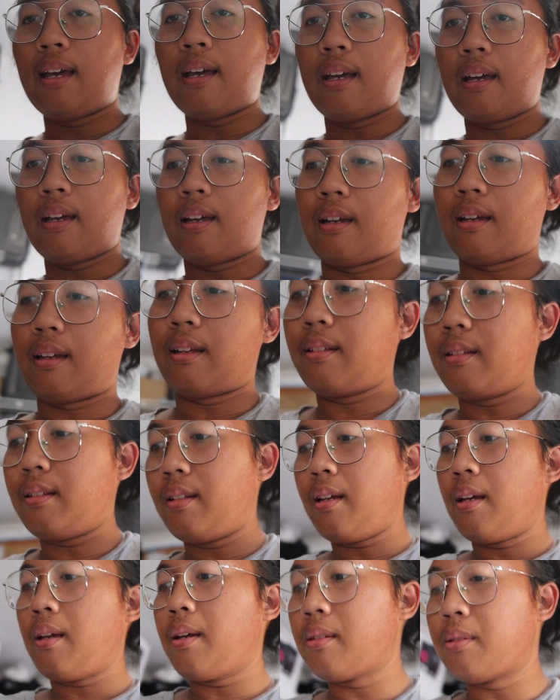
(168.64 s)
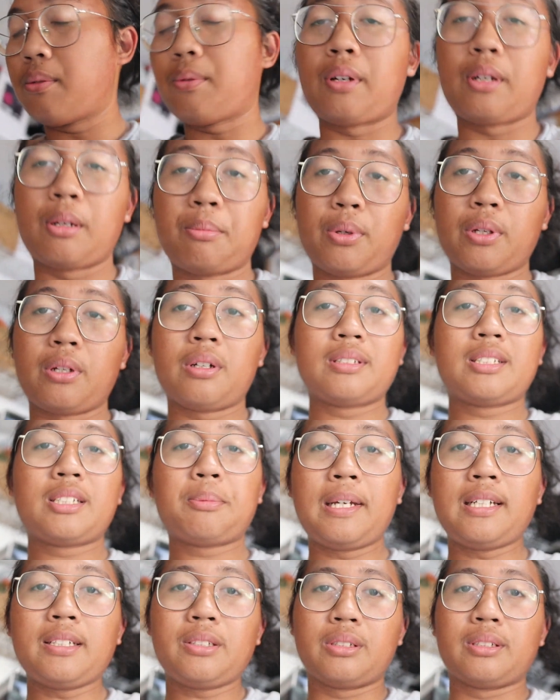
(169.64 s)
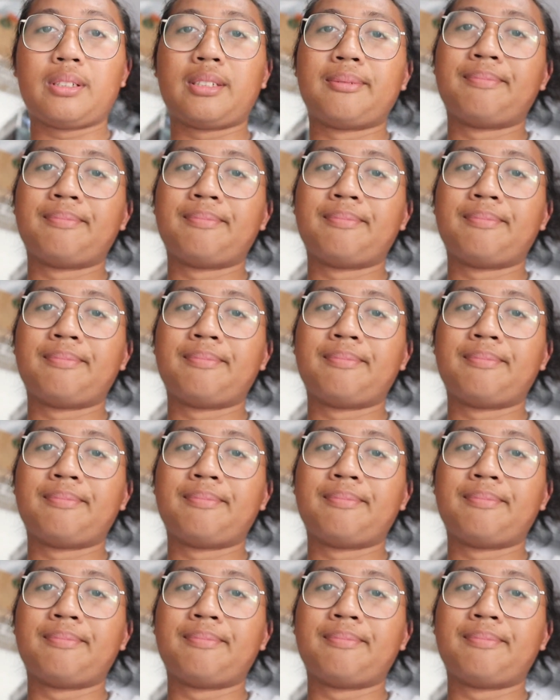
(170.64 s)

and we're gonna put on the spacers.